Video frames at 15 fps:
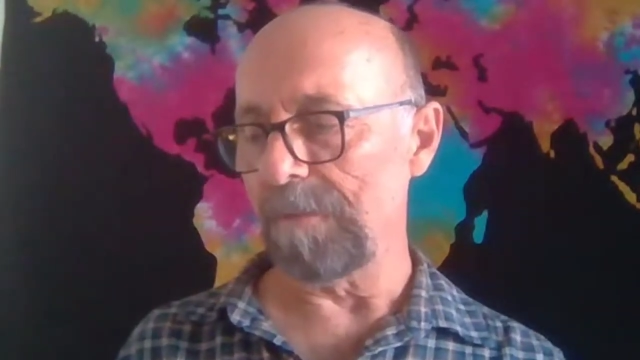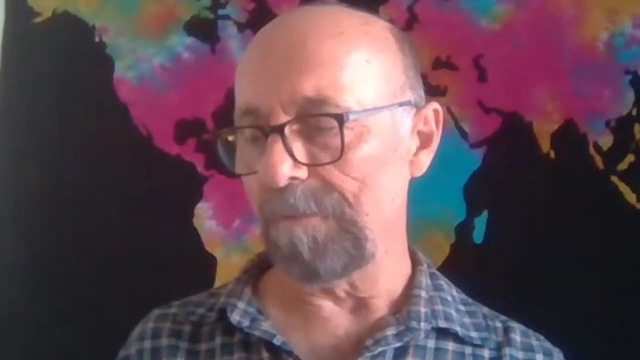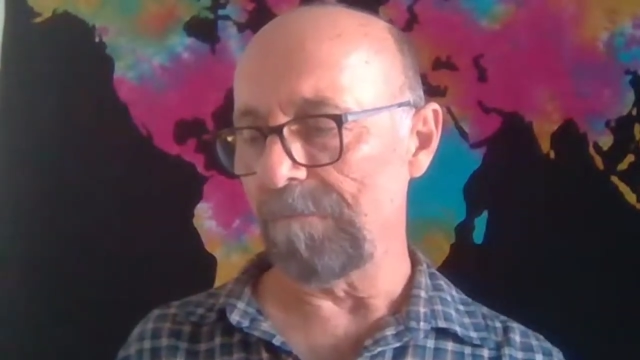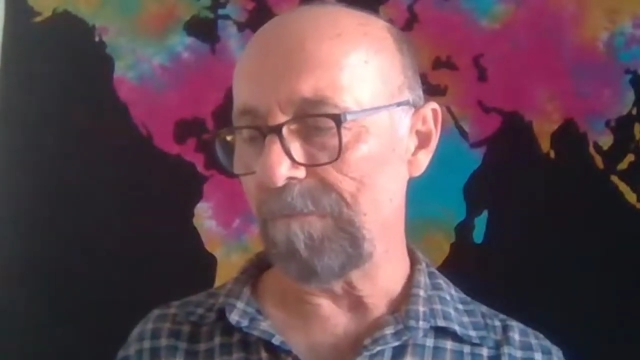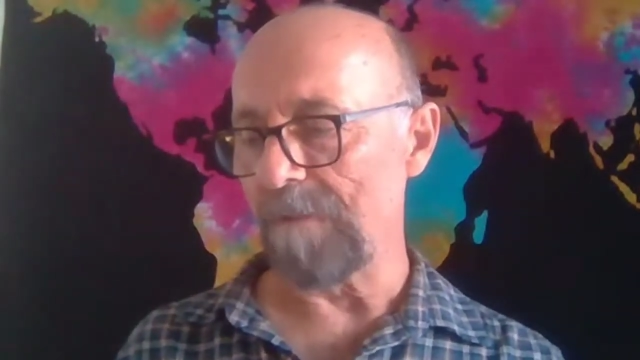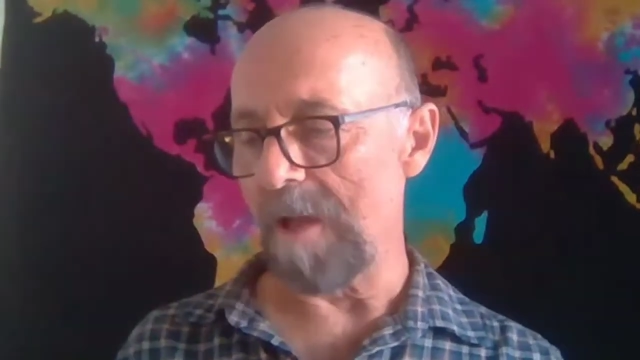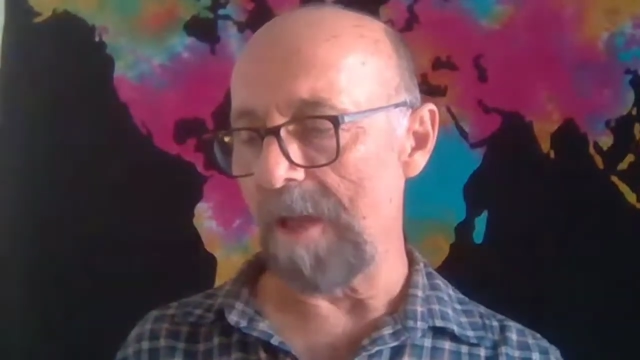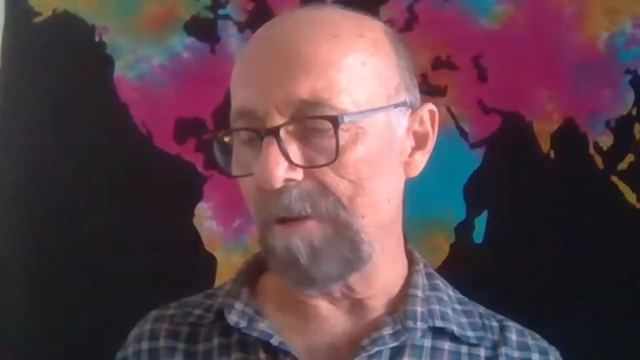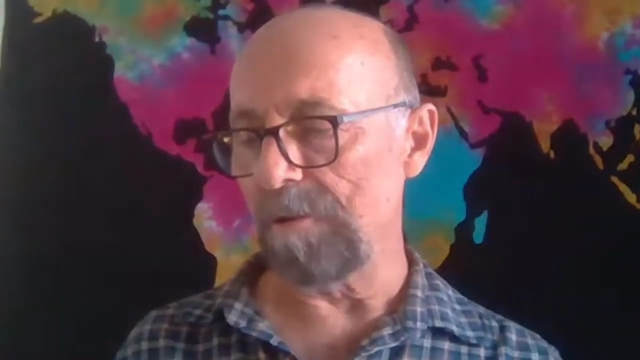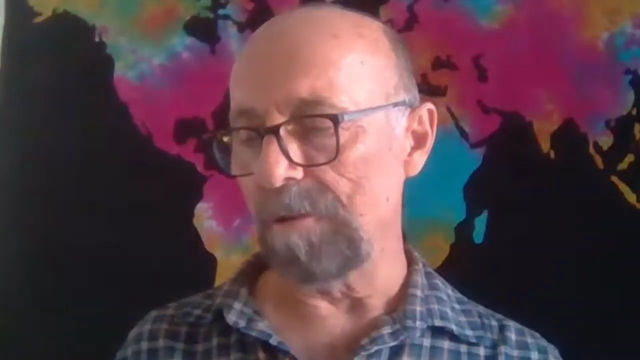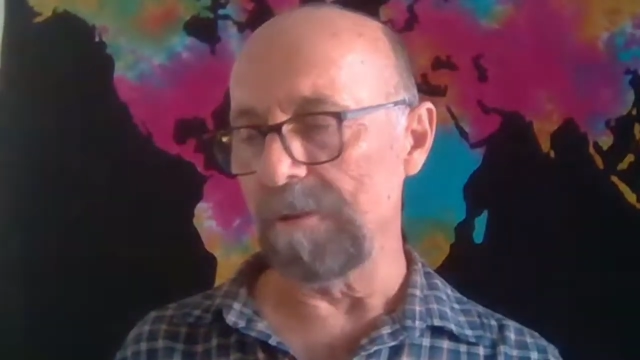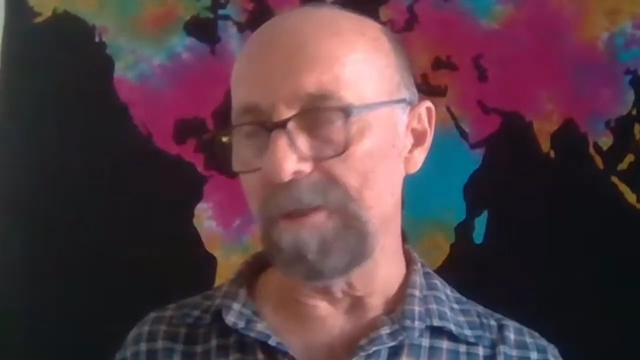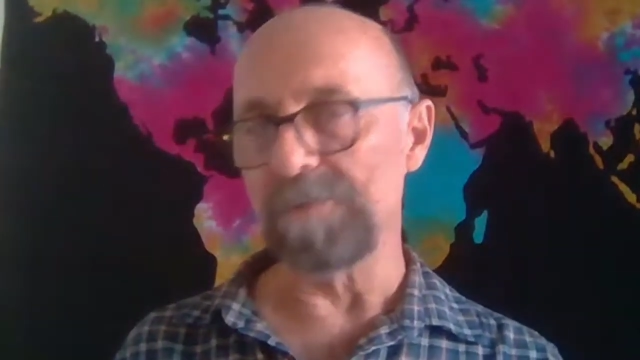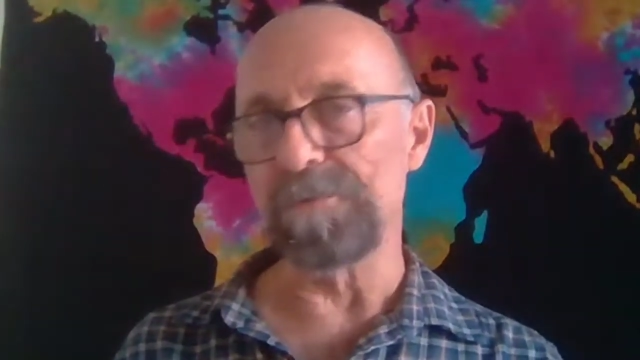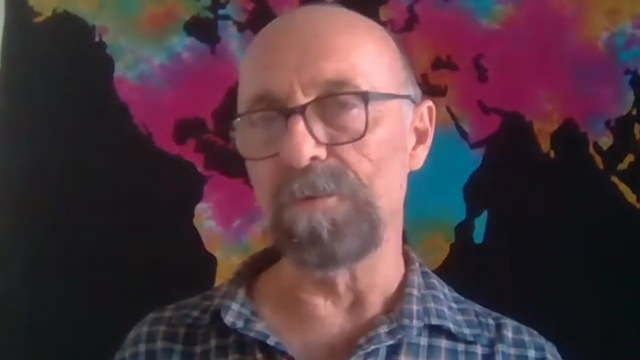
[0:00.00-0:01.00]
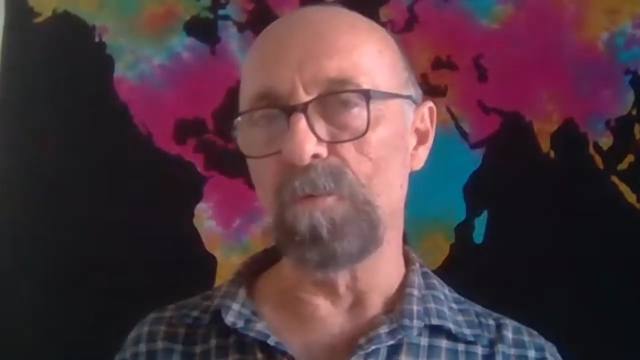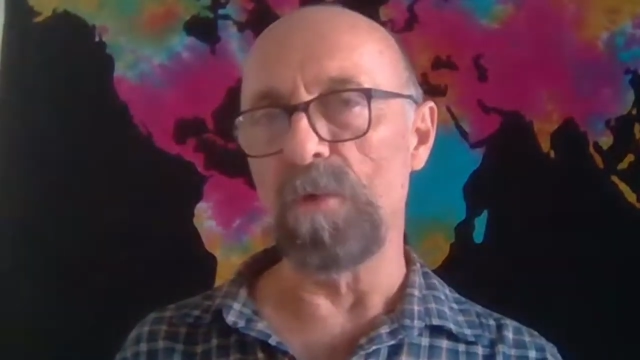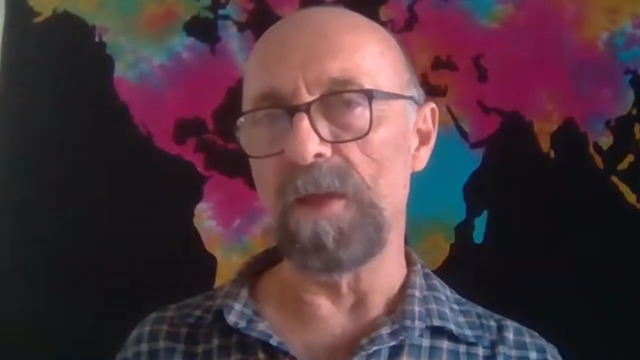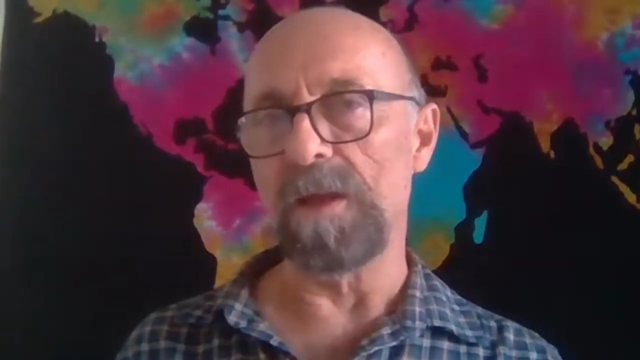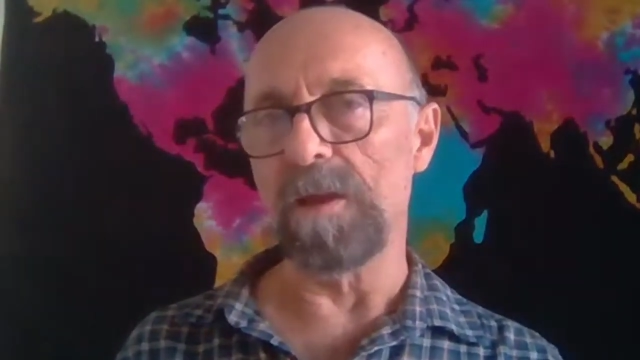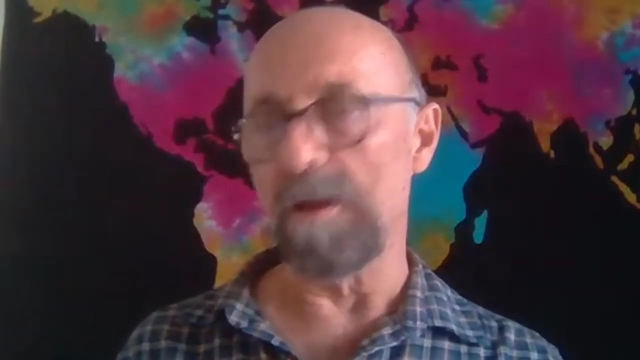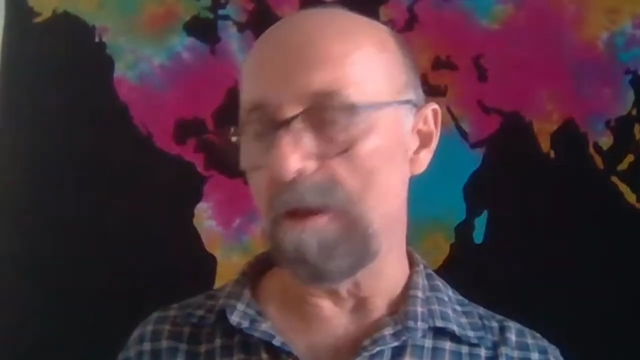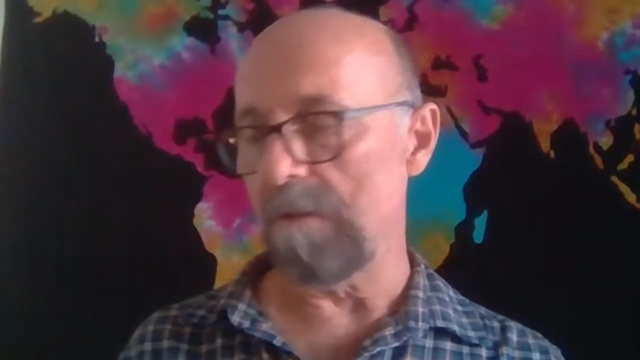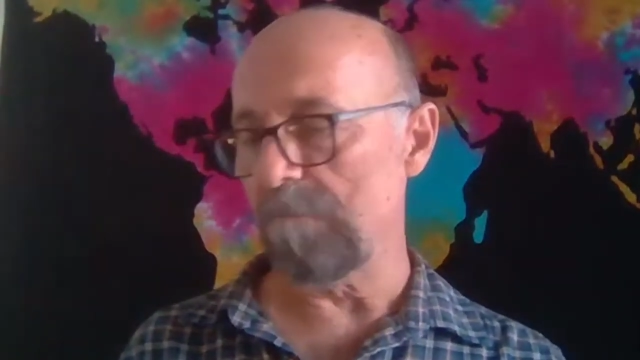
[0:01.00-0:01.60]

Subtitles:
but the final is the week